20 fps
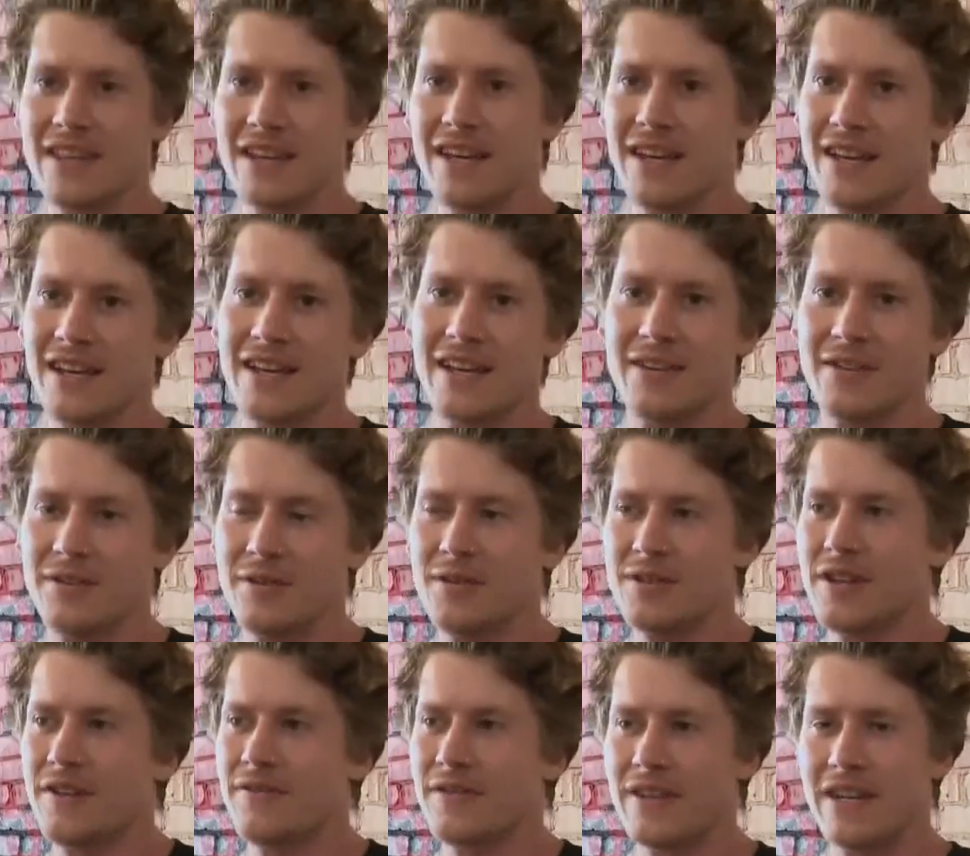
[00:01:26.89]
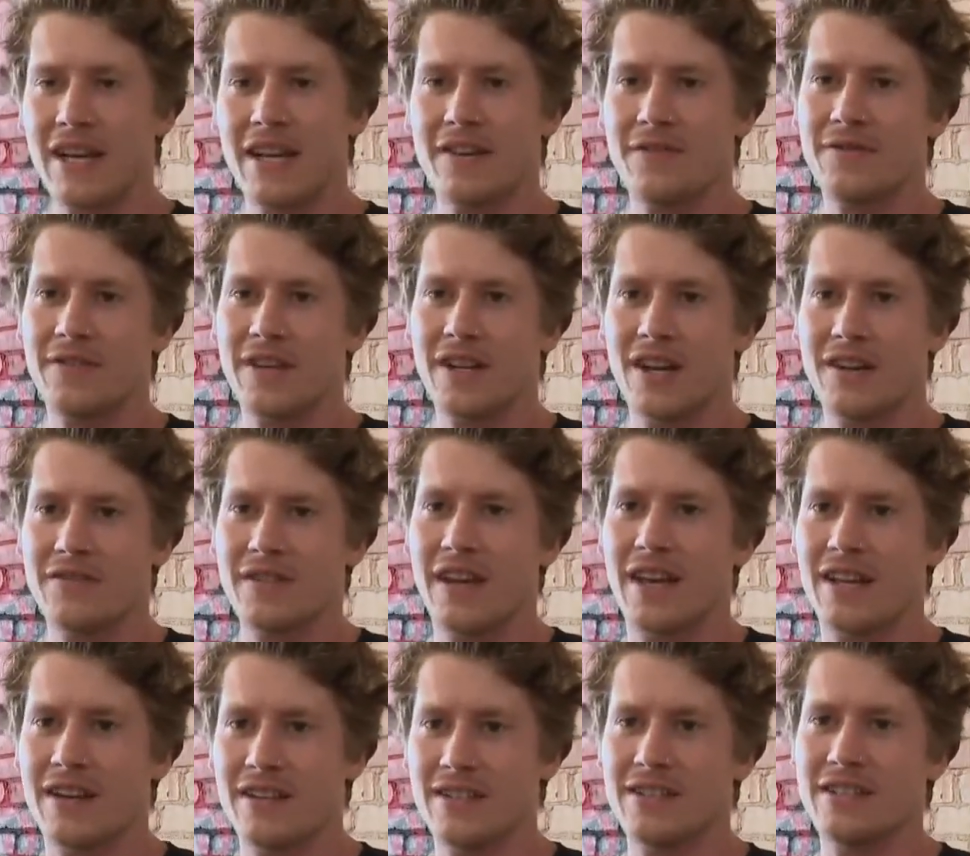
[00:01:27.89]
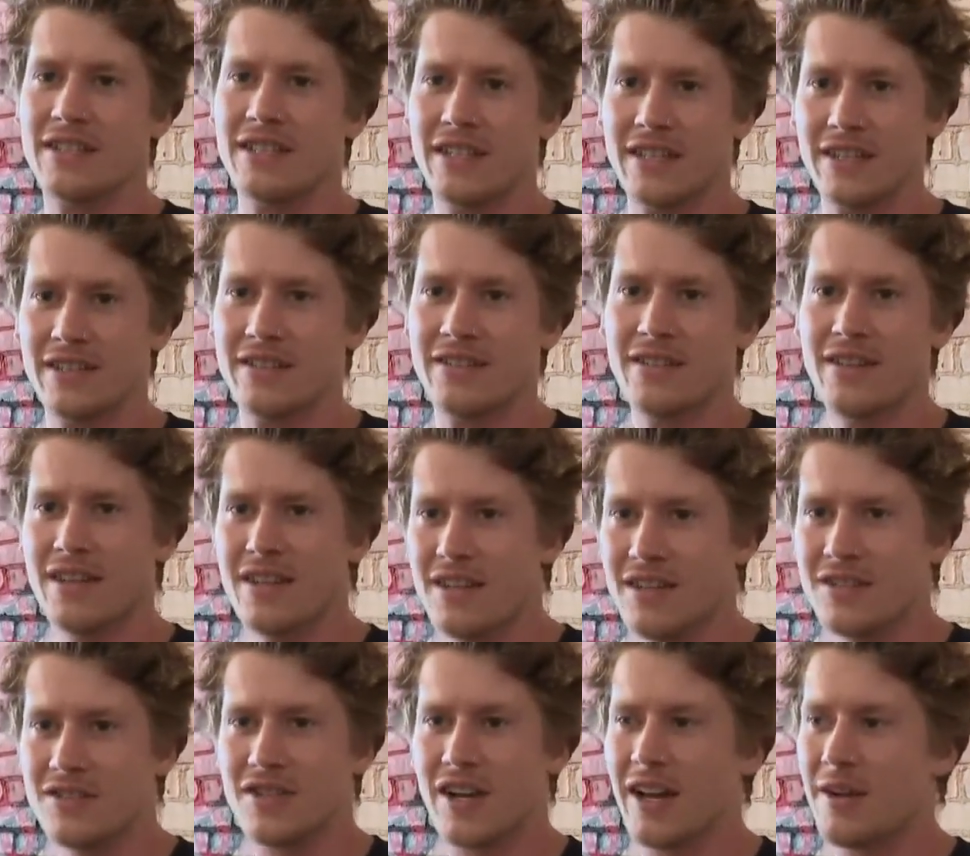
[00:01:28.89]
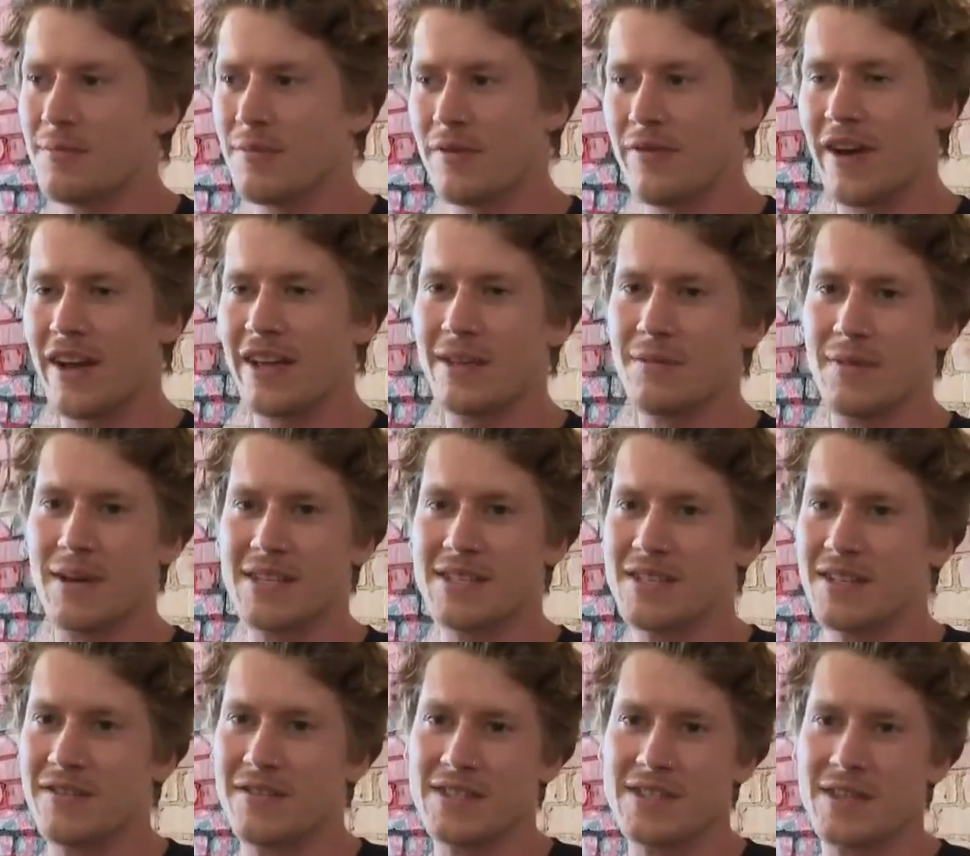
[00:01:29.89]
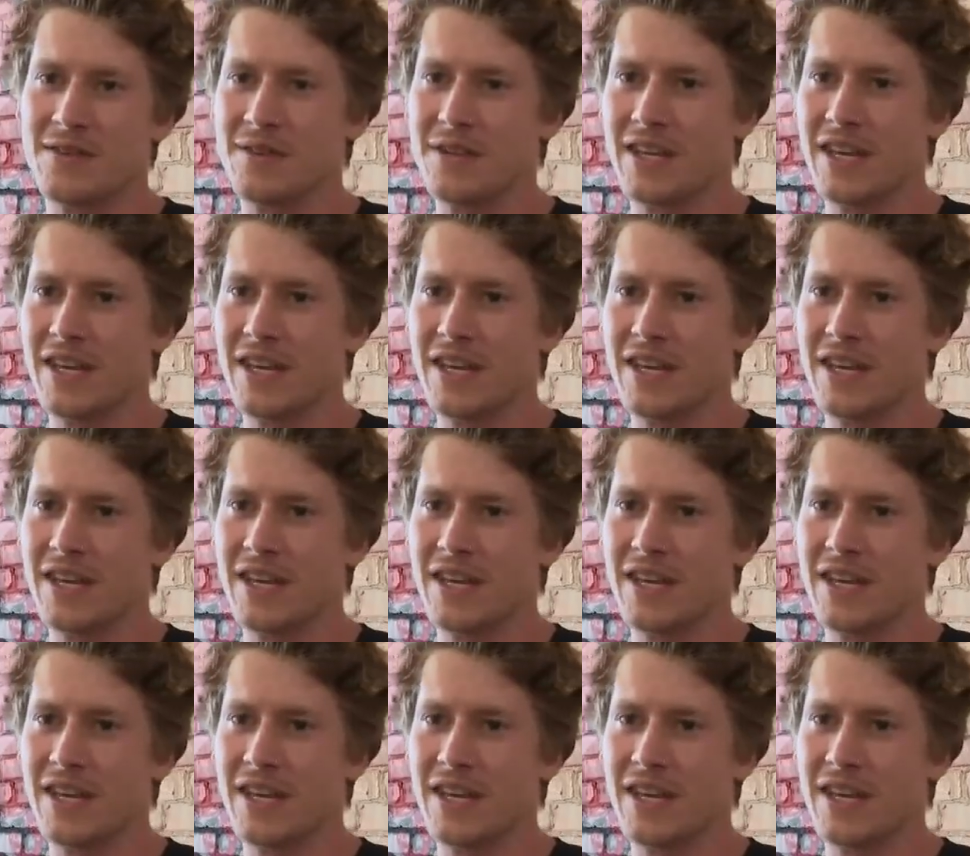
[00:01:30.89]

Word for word: that we'll definitely kind of feed off the energy and try and provide the best service that we